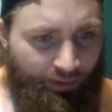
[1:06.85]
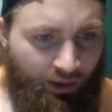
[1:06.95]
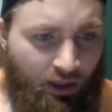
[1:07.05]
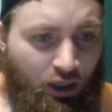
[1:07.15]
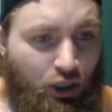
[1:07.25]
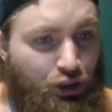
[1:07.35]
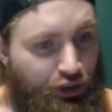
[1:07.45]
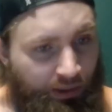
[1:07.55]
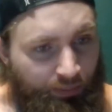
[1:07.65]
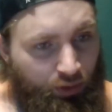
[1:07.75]
But
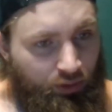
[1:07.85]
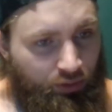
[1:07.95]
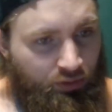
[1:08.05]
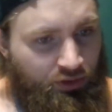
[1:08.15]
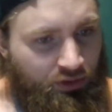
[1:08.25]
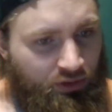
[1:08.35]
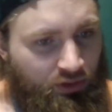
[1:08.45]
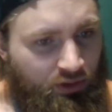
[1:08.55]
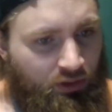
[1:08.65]
Shane Burgos.